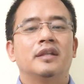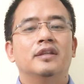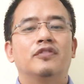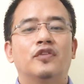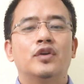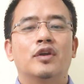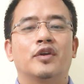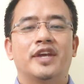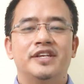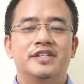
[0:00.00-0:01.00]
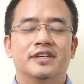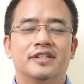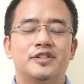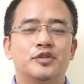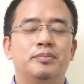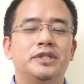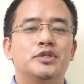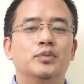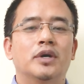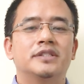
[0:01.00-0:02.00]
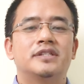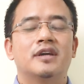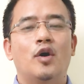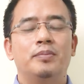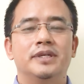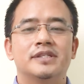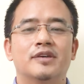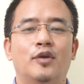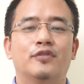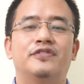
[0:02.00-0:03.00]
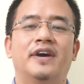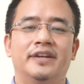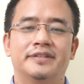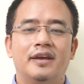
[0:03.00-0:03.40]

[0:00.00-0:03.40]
The fourth allocation should be towards hobbies or fun.